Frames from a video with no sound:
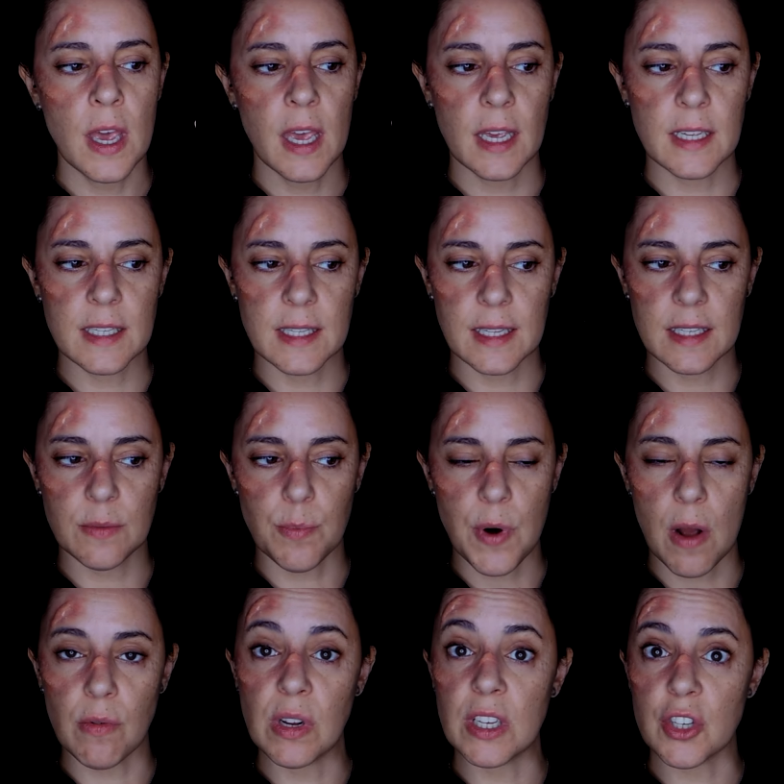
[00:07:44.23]
Is this
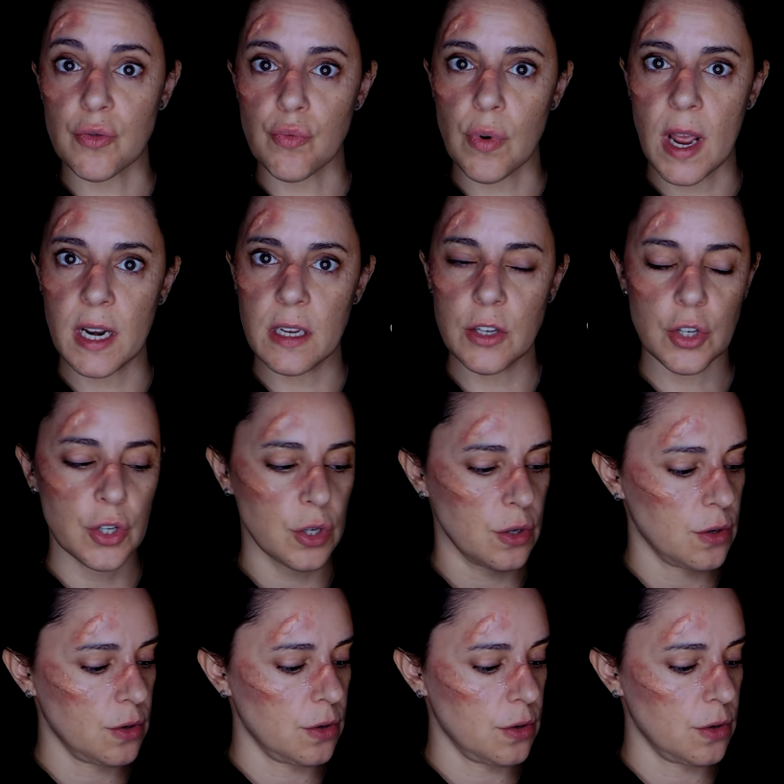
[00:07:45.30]
brownish reddish